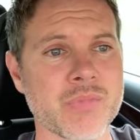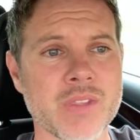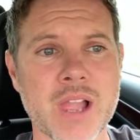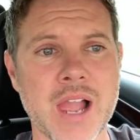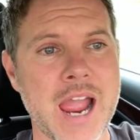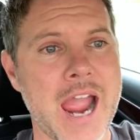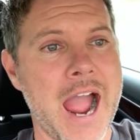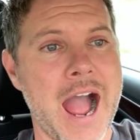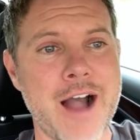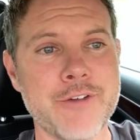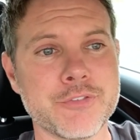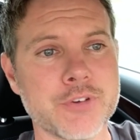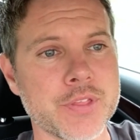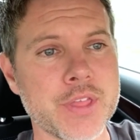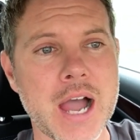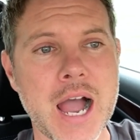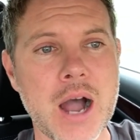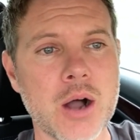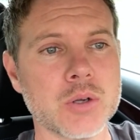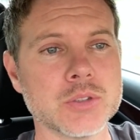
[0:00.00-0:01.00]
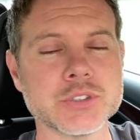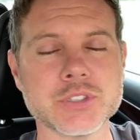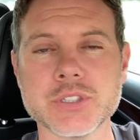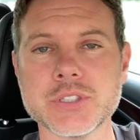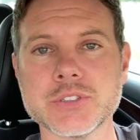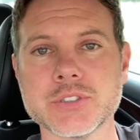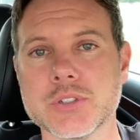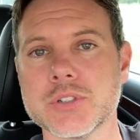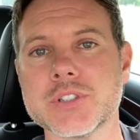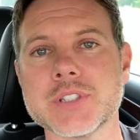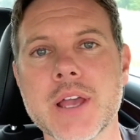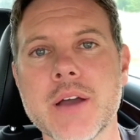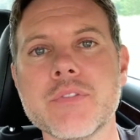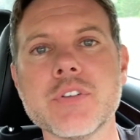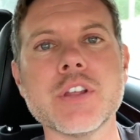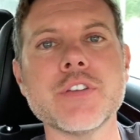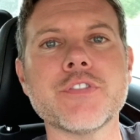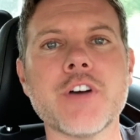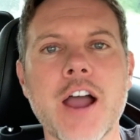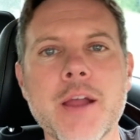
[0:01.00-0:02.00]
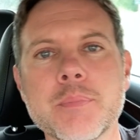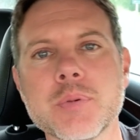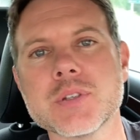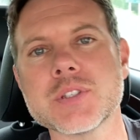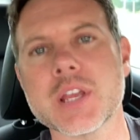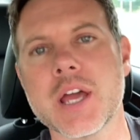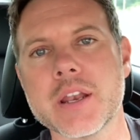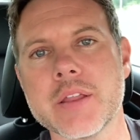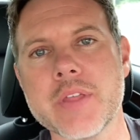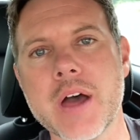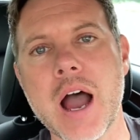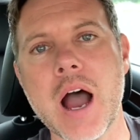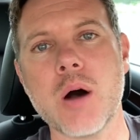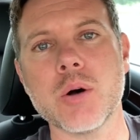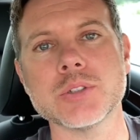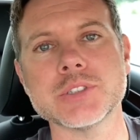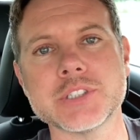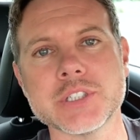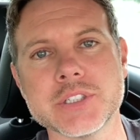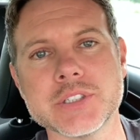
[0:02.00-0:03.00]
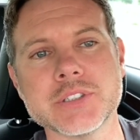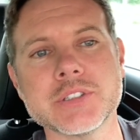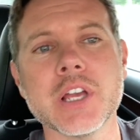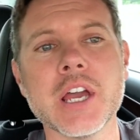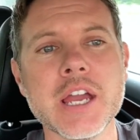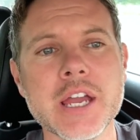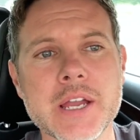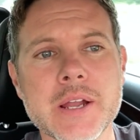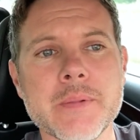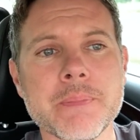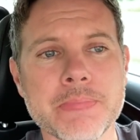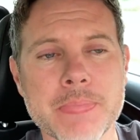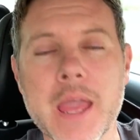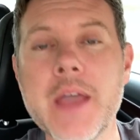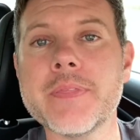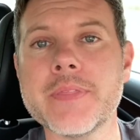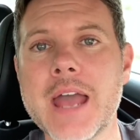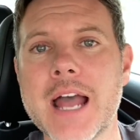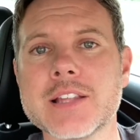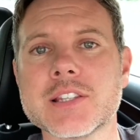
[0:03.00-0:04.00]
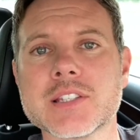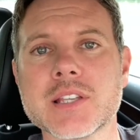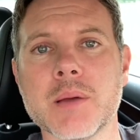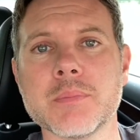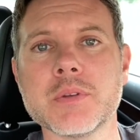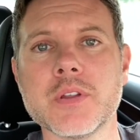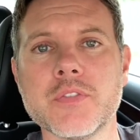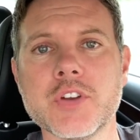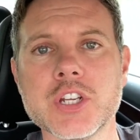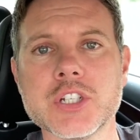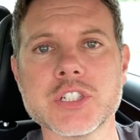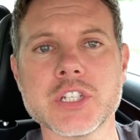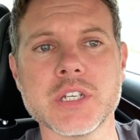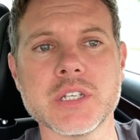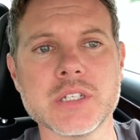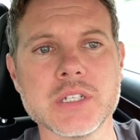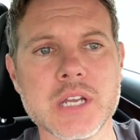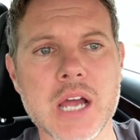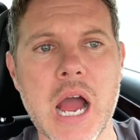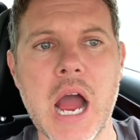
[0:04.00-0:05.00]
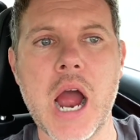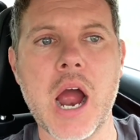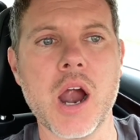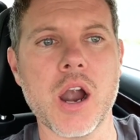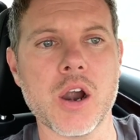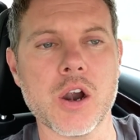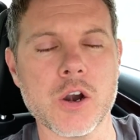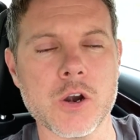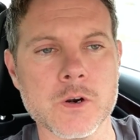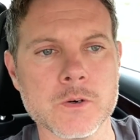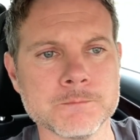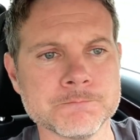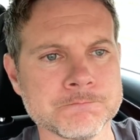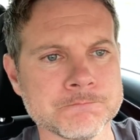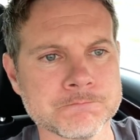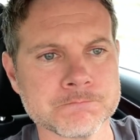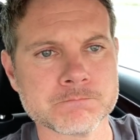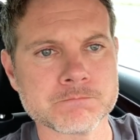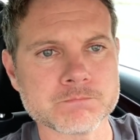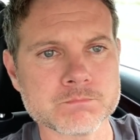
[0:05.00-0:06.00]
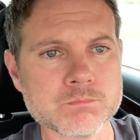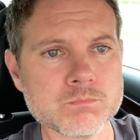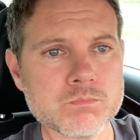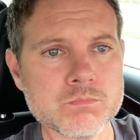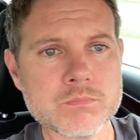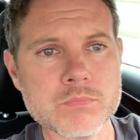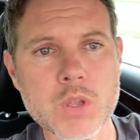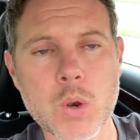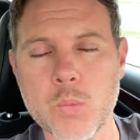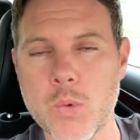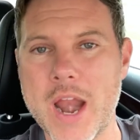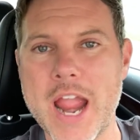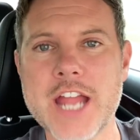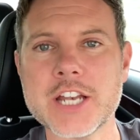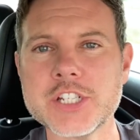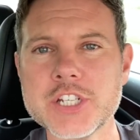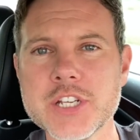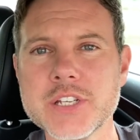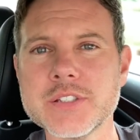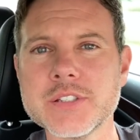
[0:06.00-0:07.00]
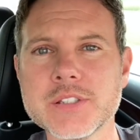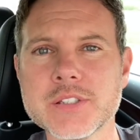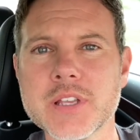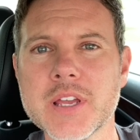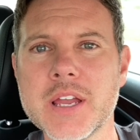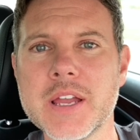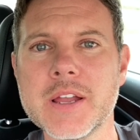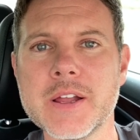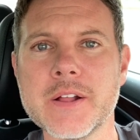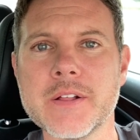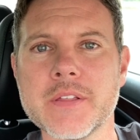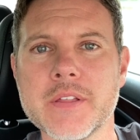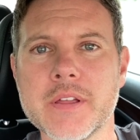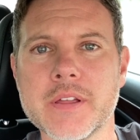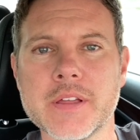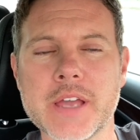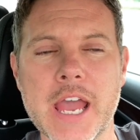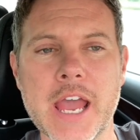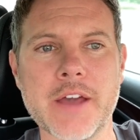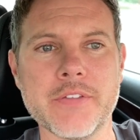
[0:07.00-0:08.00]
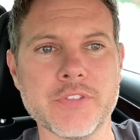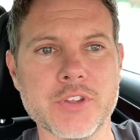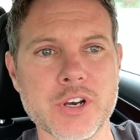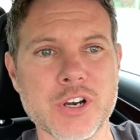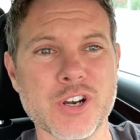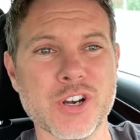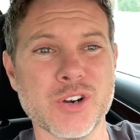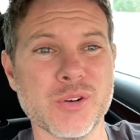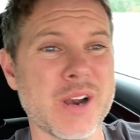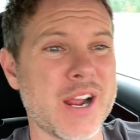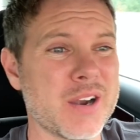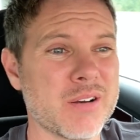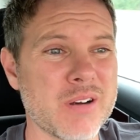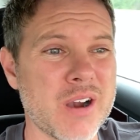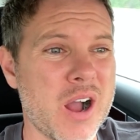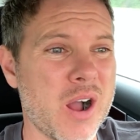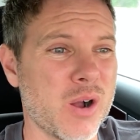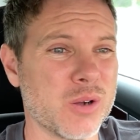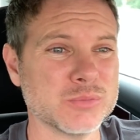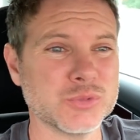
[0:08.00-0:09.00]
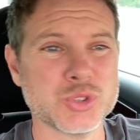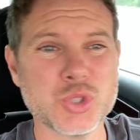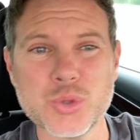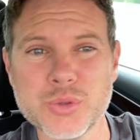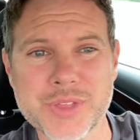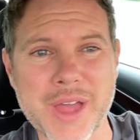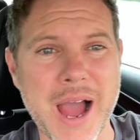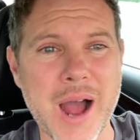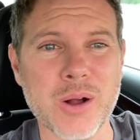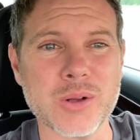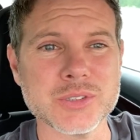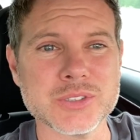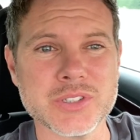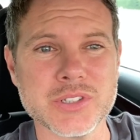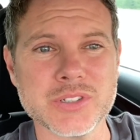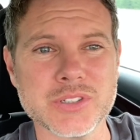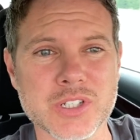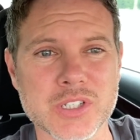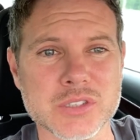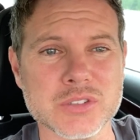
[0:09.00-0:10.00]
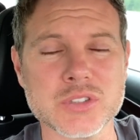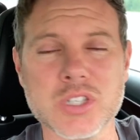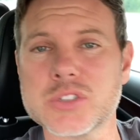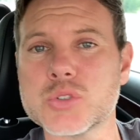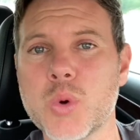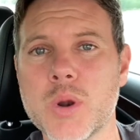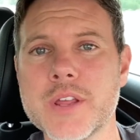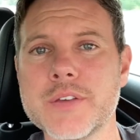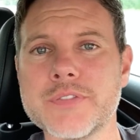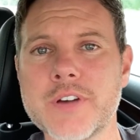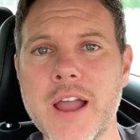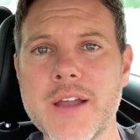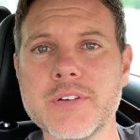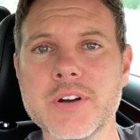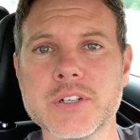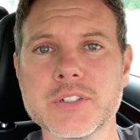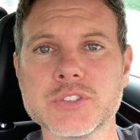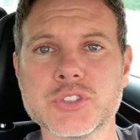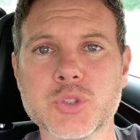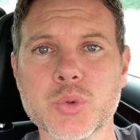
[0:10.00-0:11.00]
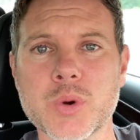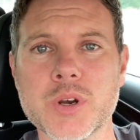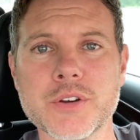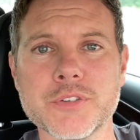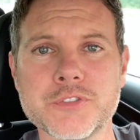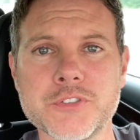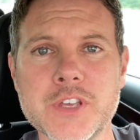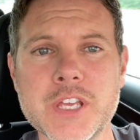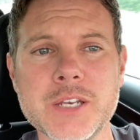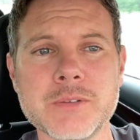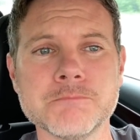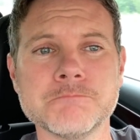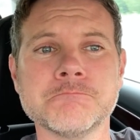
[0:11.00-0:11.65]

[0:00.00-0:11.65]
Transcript: half of the houses or 75% of the houses in that subdivision are ranches, and they're right around 2,000 to 2,500 square feet.